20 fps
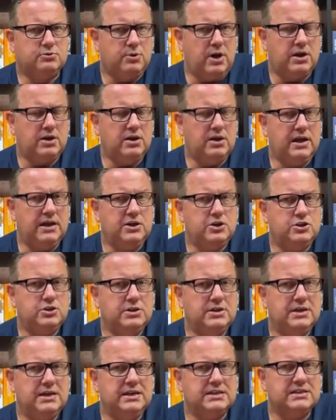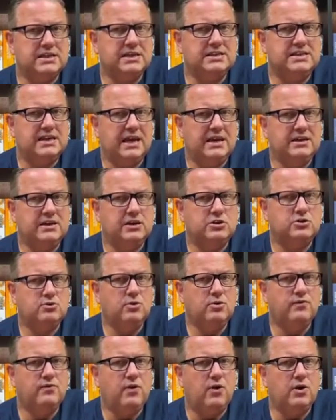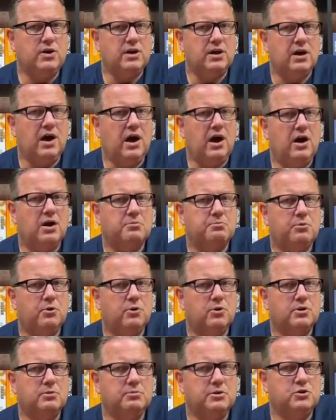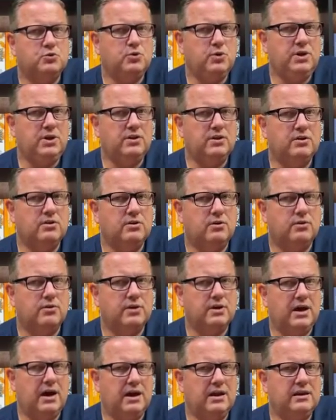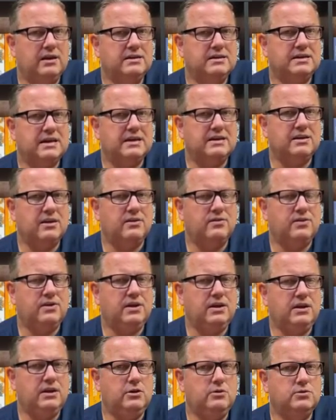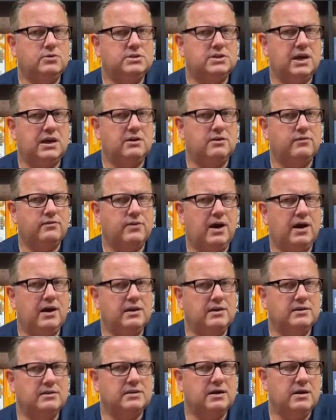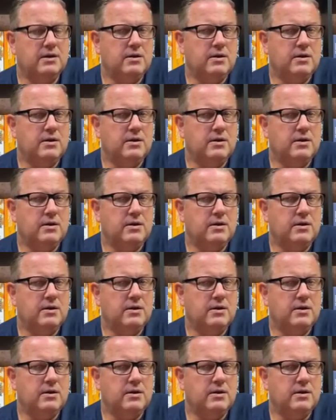regulation is intended to avoid a hard border between the Northern Ireland and, and the E U state of Ireland,